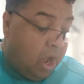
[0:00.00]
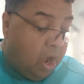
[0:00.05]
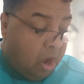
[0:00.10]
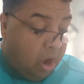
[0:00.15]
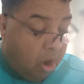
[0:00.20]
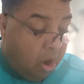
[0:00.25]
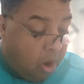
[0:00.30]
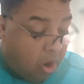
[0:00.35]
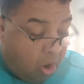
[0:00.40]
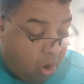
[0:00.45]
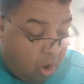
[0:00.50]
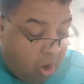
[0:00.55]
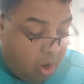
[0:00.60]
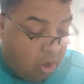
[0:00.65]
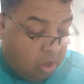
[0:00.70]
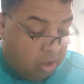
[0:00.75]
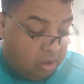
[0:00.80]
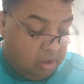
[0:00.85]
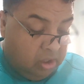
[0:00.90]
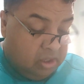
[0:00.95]

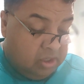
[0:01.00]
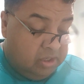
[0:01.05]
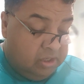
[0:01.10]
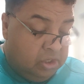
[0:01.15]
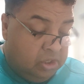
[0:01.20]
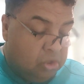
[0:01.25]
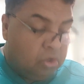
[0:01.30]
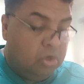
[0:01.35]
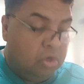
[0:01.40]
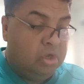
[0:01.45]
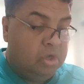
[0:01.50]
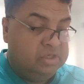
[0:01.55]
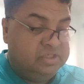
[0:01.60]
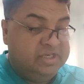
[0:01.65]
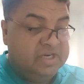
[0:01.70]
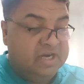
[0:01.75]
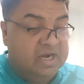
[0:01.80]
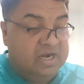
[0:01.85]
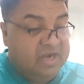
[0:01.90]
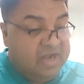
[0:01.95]
or
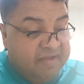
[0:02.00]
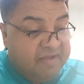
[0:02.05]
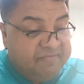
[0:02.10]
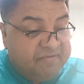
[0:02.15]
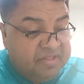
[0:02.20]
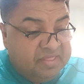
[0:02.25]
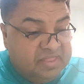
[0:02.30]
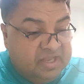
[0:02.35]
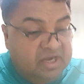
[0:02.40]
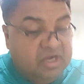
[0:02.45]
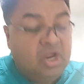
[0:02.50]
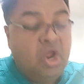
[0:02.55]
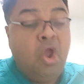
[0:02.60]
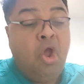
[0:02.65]
neurological deficit,